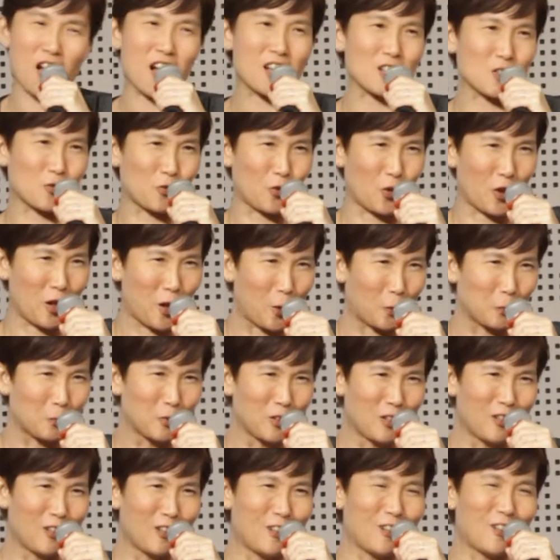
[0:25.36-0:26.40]
ask for
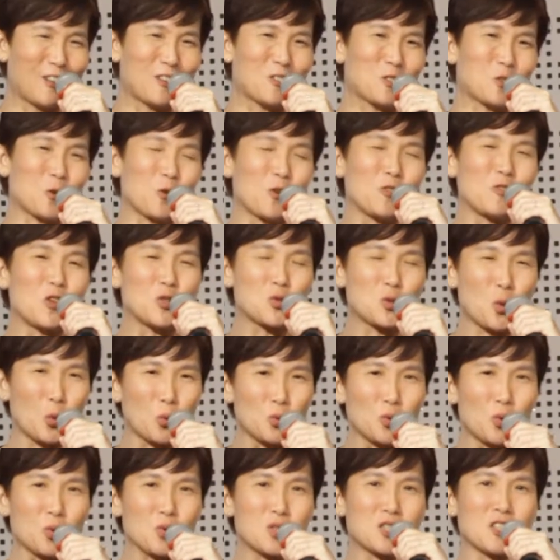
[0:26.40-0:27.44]
help. So if they
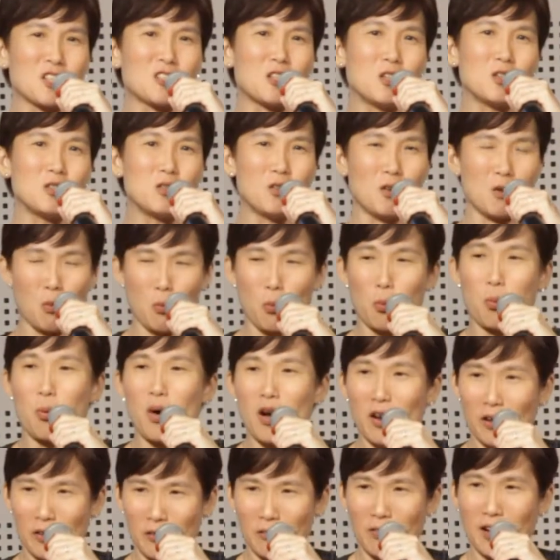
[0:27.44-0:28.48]
don't know certain
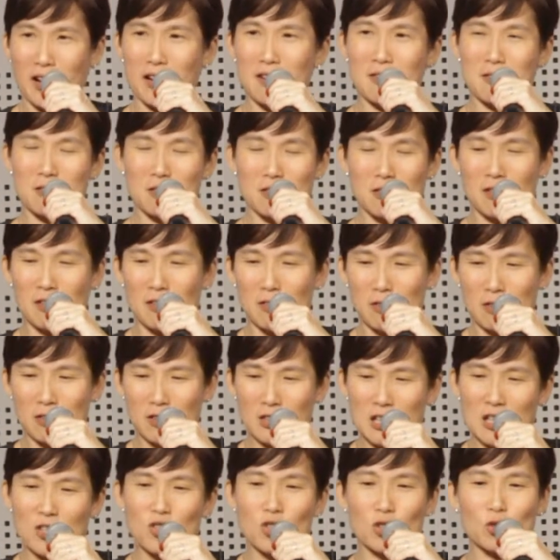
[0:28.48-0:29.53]
work, right,
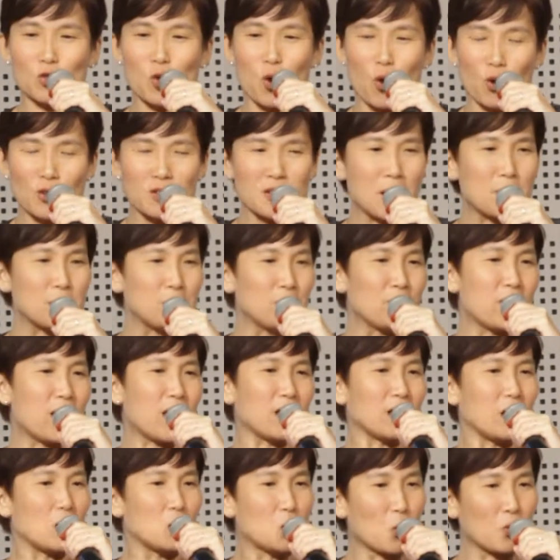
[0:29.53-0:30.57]
teacher taught them
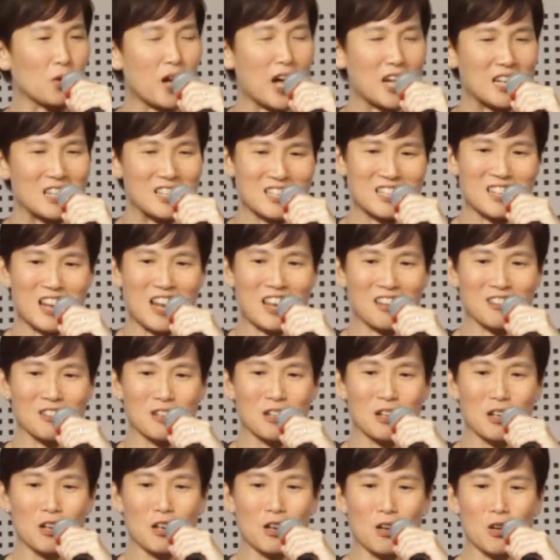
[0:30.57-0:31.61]
and they don't understand.
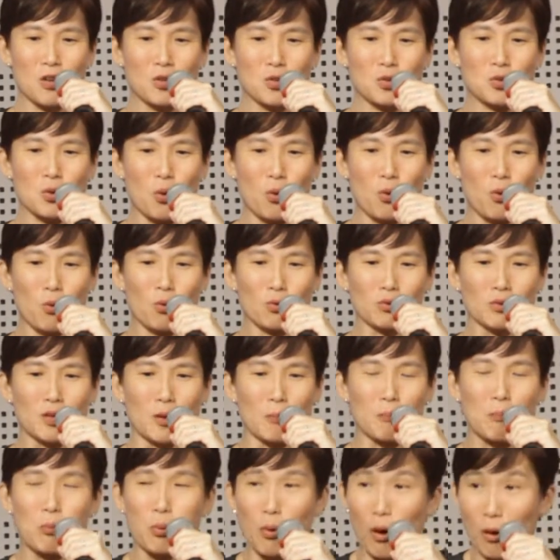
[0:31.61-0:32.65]
So
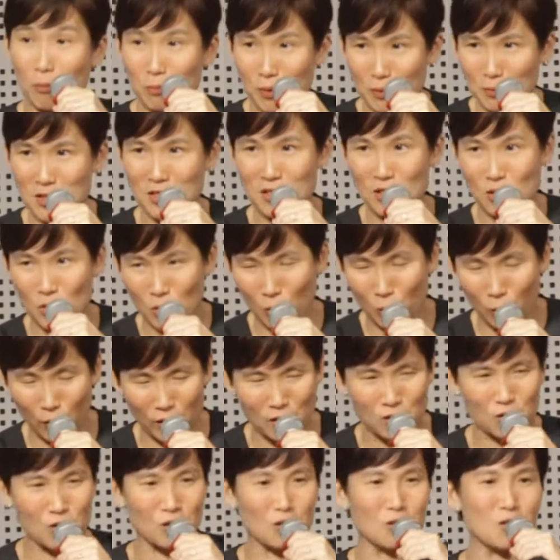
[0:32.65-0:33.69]
the problem
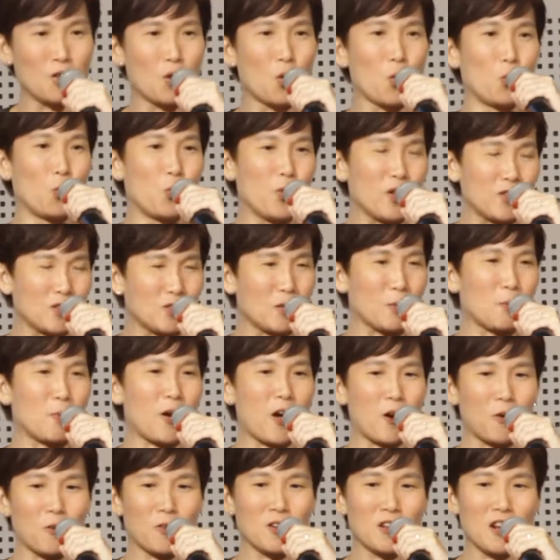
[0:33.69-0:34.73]
situation with the
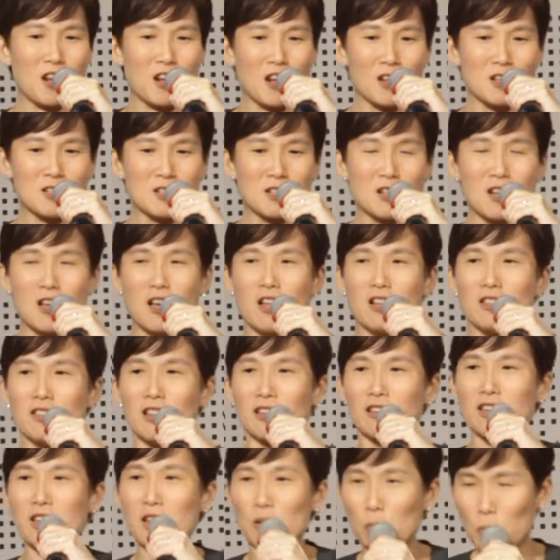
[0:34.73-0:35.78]
parent is the
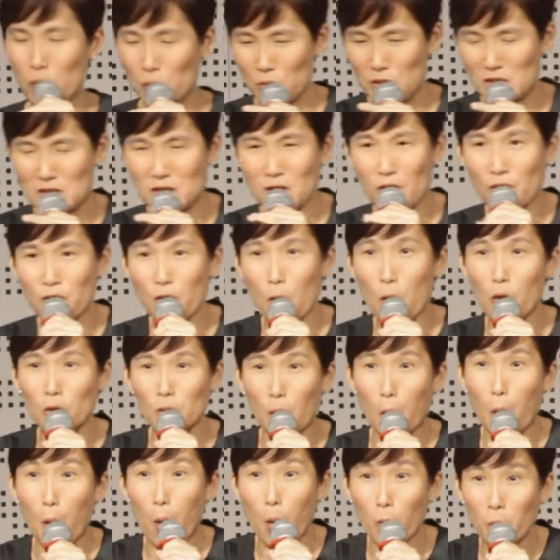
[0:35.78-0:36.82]
kid will reserve
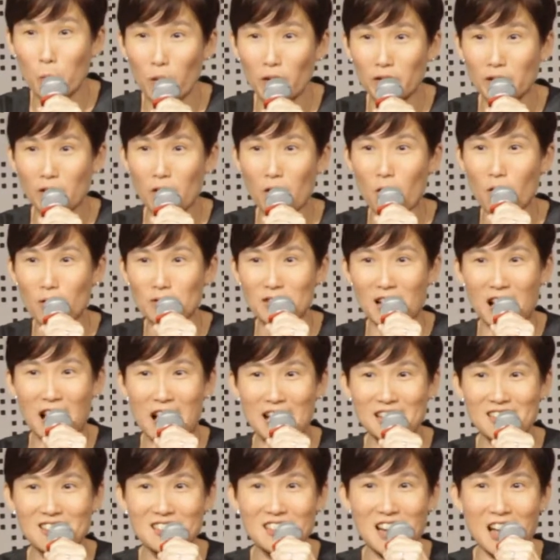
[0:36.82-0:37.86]
all the homework, all the
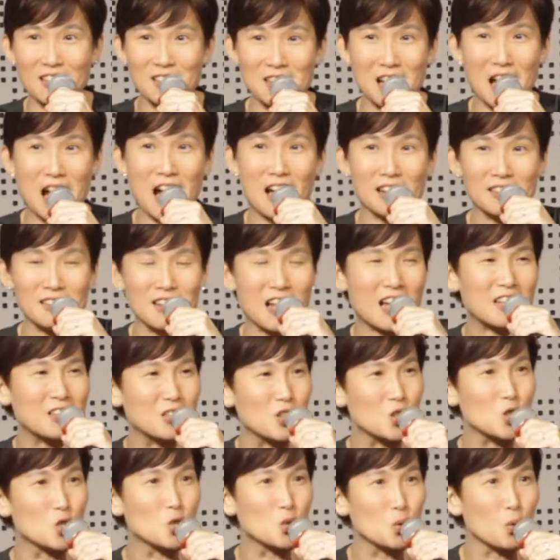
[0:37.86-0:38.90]

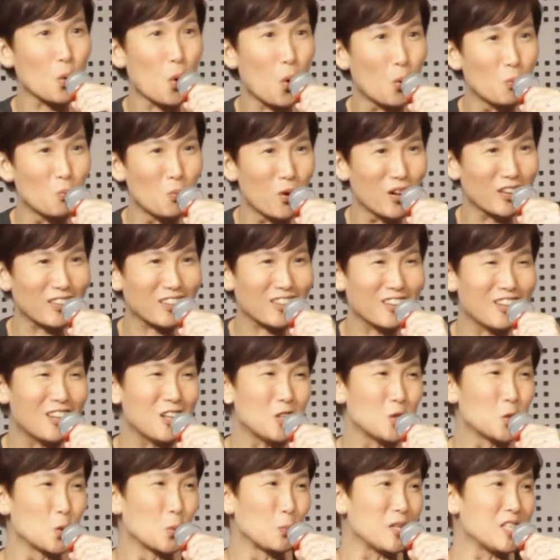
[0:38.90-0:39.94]
ununderstood
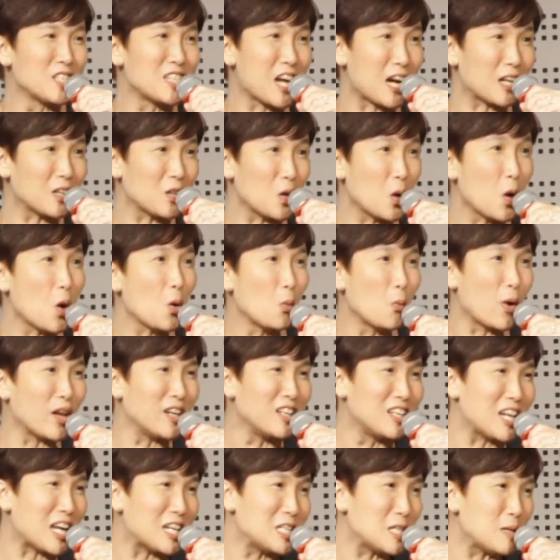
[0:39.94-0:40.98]
homework to be done when
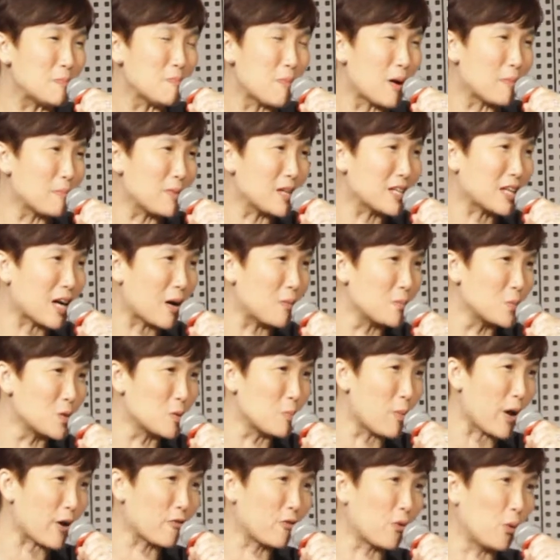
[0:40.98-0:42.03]
daddy, mommy comes
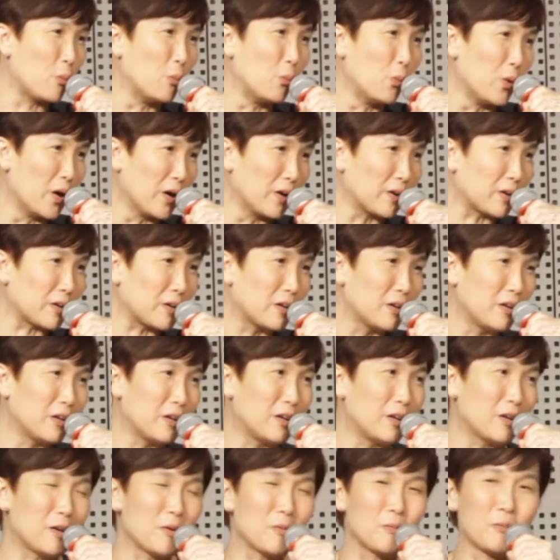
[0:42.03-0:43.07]
back from work.
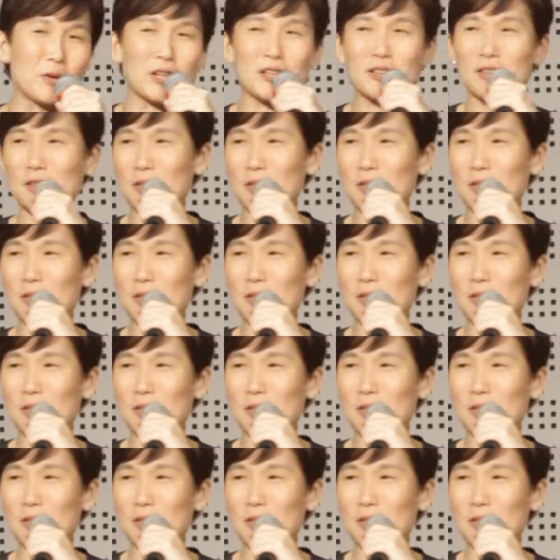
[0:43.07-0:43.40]
But